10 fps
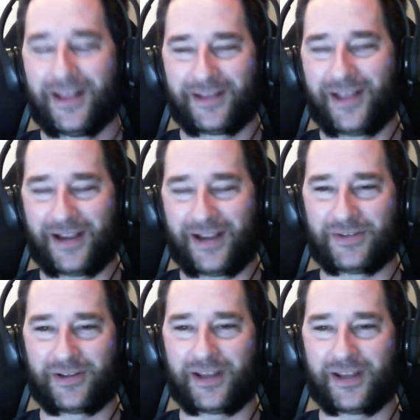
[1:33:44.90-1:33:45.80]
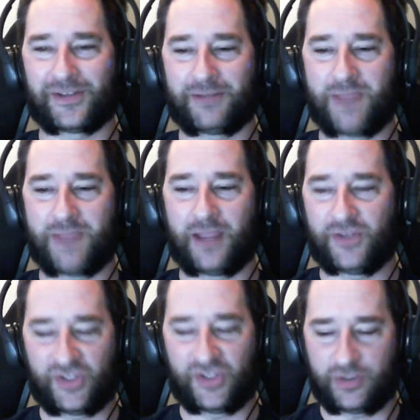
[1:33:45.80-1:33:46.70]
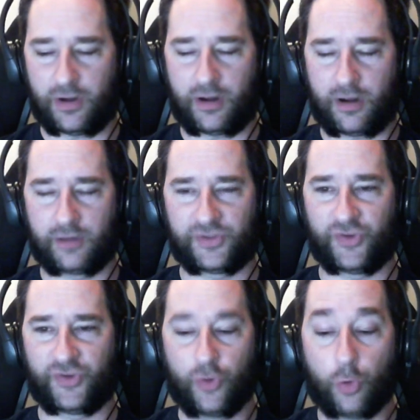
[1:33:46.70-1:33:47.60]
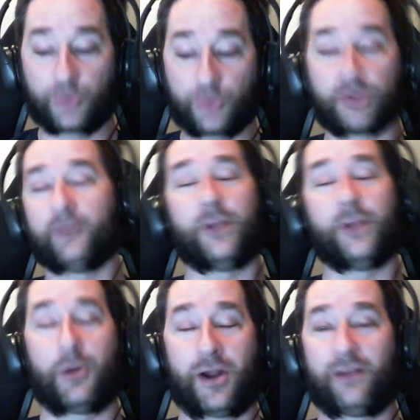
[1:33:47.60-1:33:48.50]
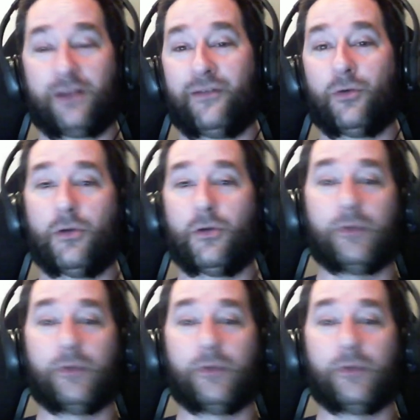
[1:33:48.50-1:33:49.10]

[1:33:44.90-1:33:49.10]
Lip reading: Like I was looking at it, it's like, man, this is the coolest looking video card I've ever owned,